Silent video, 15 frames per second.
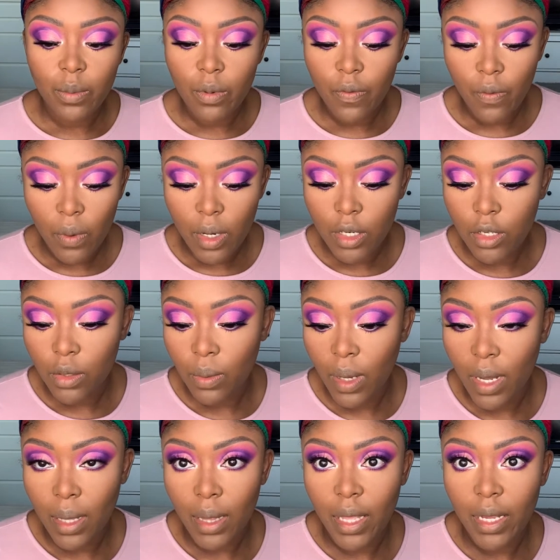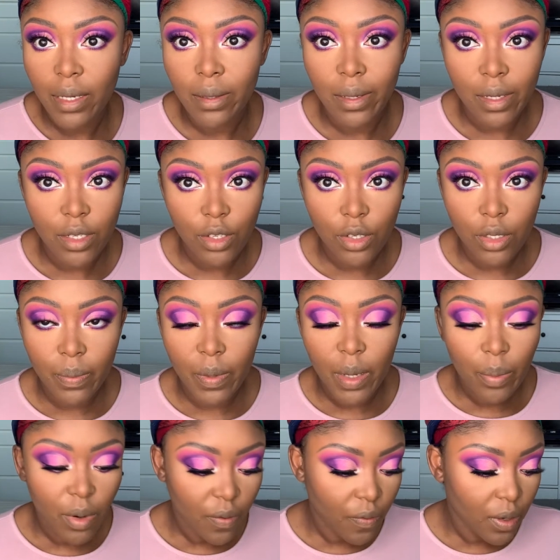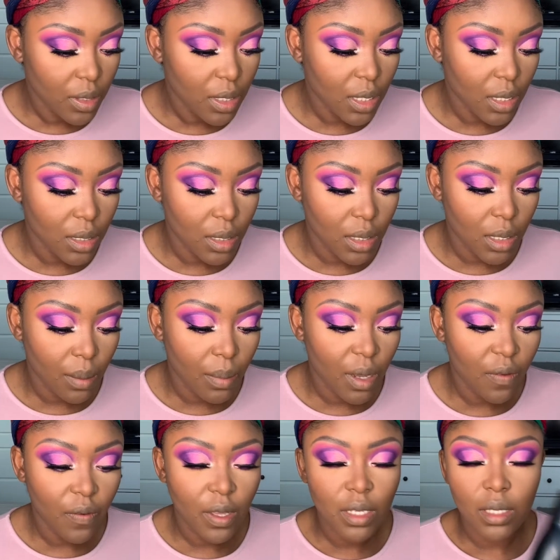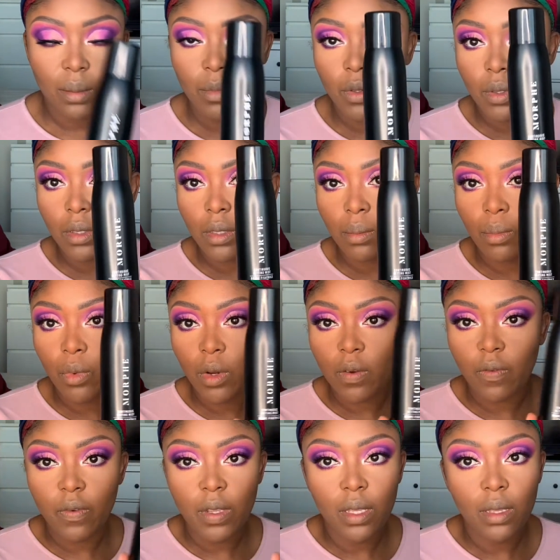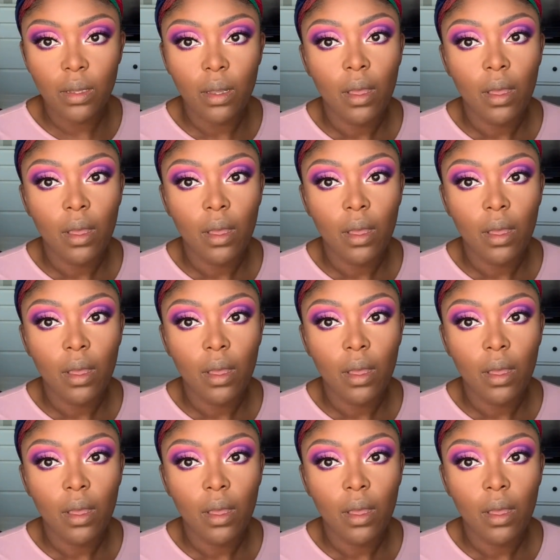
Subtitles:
before I do highlight. That's just my preference. And to set my face, I'm using the Morphe,